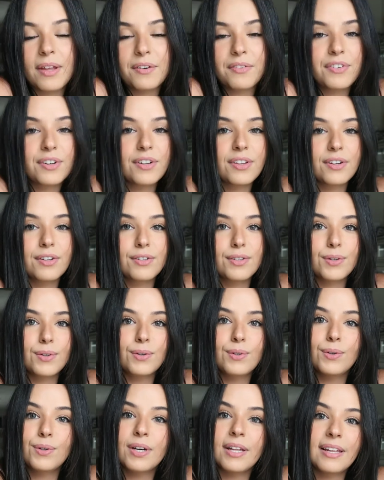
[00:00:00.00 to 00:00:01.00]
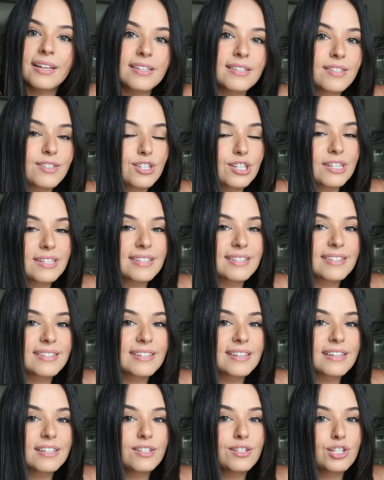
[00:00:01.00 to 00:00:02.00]
without further ado, let's just
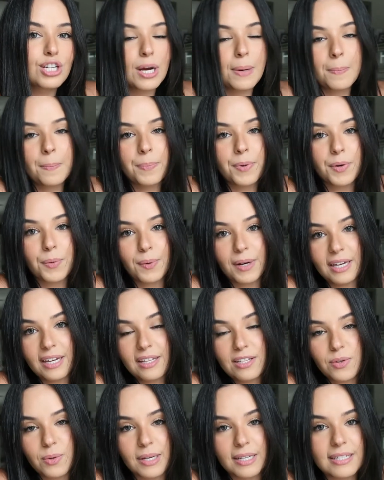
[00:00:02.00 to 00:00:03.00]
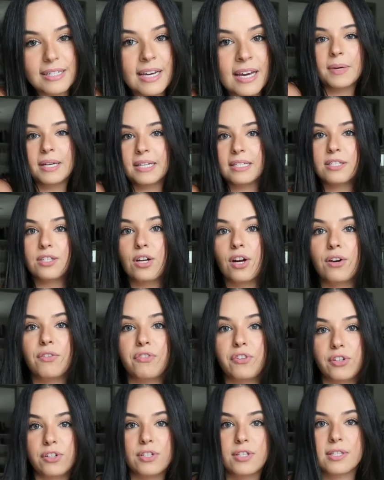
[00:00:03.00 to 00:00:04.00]
jump right into it. I'm gonna start
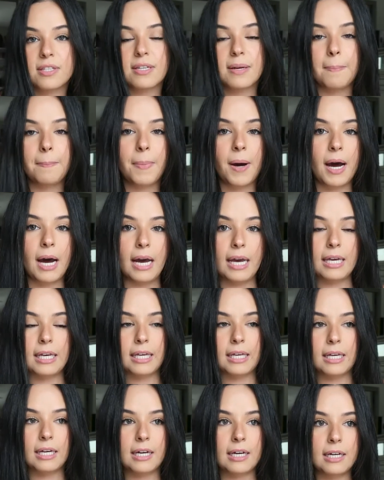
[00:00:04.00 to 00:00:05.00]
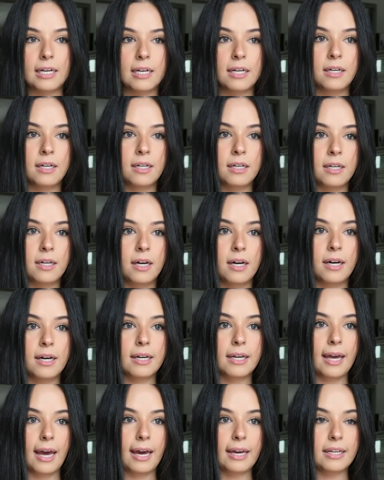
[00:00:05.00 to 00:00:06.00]
first by
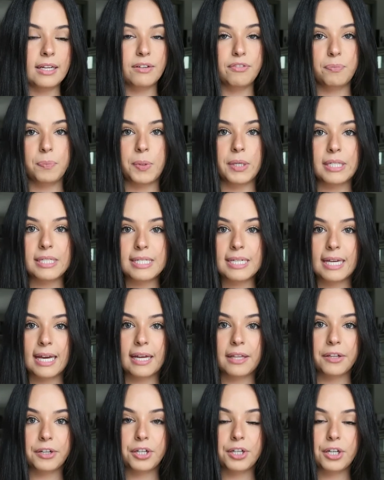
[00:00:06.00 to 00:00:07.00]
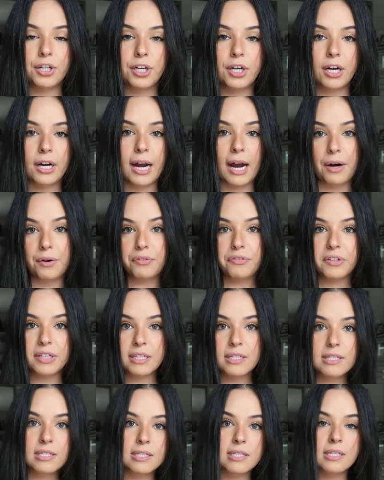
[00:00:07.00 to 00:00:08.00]
kind of putting together
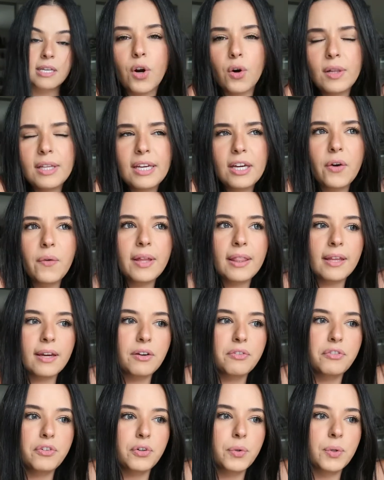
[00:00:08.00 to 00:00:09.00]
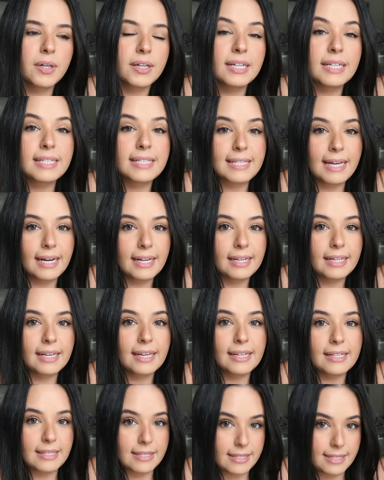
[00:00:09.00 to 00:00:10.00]
outfits. We're only going there for
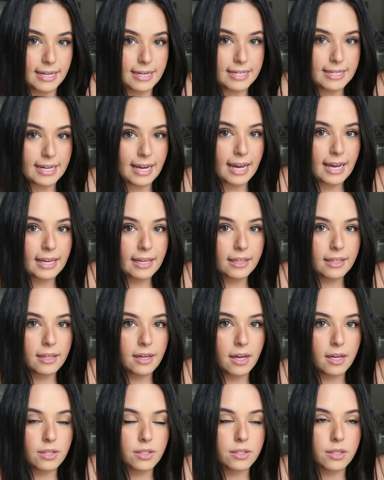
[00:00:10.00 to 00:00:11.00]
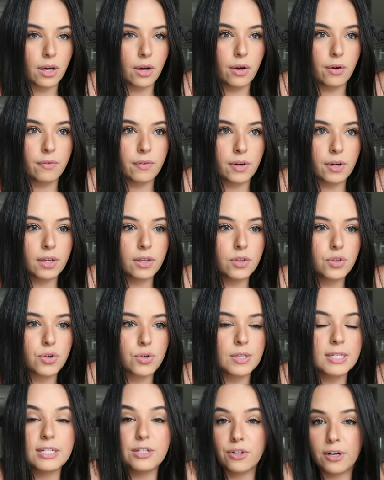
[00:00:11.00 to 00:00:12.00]
Saturday and Sunday, so very
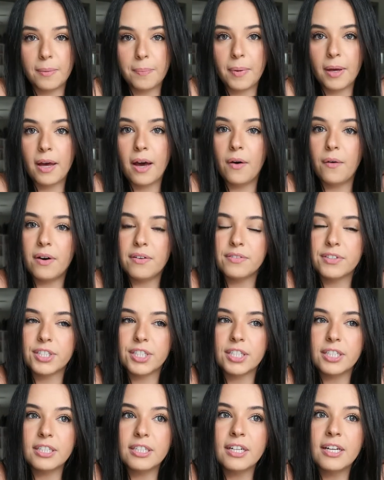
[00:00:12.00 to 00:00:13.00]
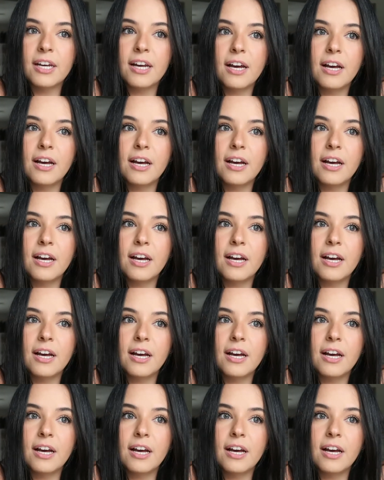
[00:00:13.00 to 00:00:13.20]
short trip. However,